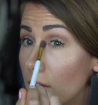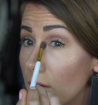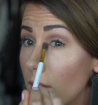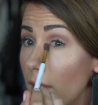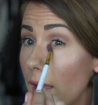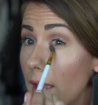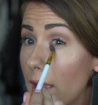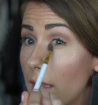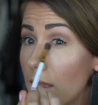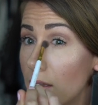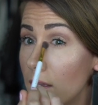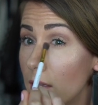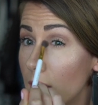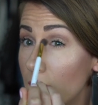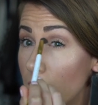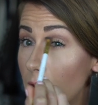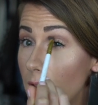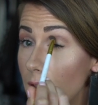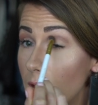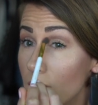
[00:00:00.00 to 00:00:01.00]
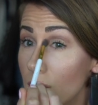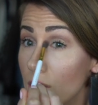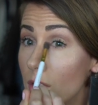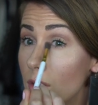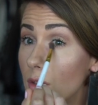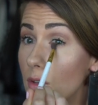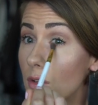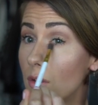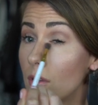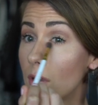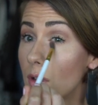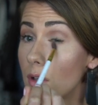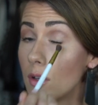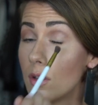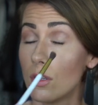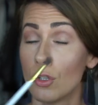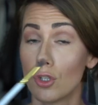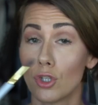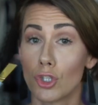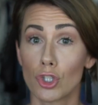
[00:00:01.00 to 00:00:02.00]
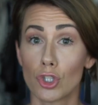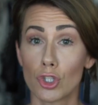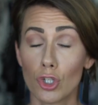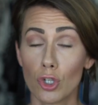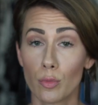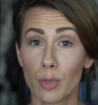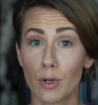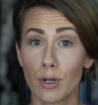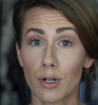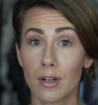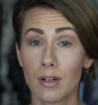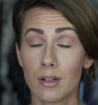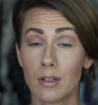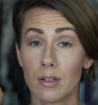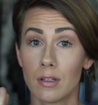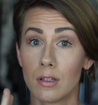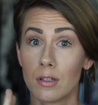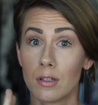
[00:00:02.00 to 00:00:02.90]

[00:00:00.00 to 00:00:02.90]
Okay? Super